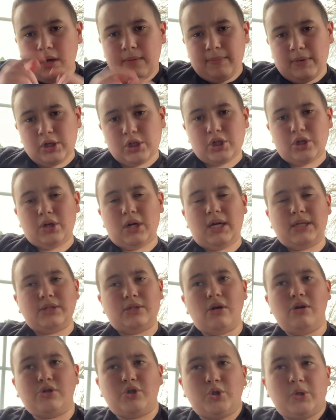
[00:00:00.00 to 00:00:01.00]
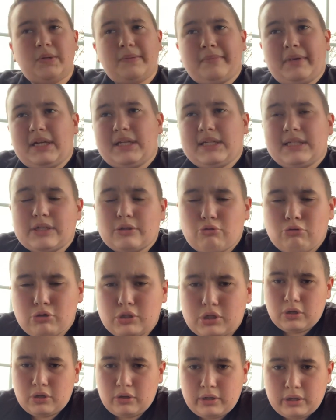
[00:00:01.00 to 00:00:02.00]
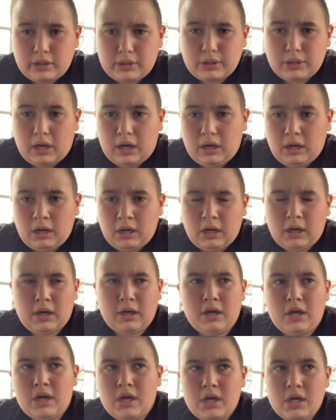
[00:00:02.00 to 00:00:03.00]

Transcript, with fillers: Make sure you guys go join my Discord could, uh,